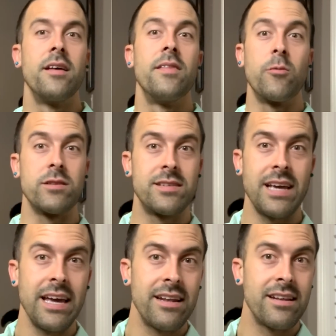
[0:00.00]
they would
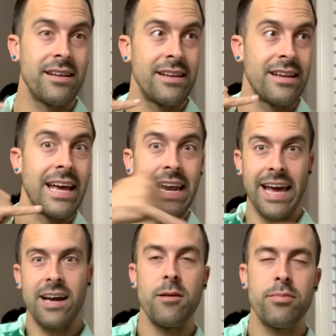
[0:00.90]
say it and
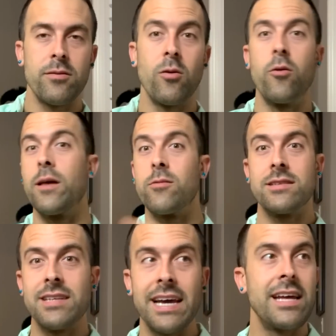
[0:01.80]
hang up, or they would
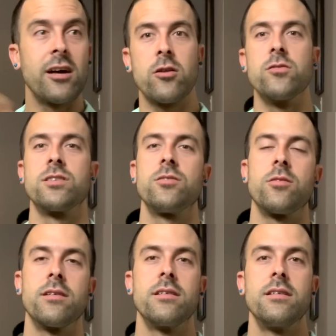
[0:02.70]
say it and close the
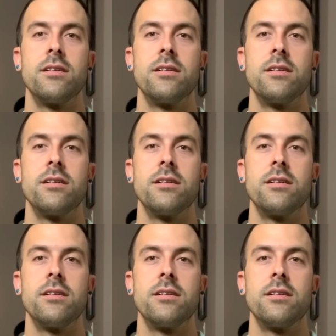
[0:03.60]
door.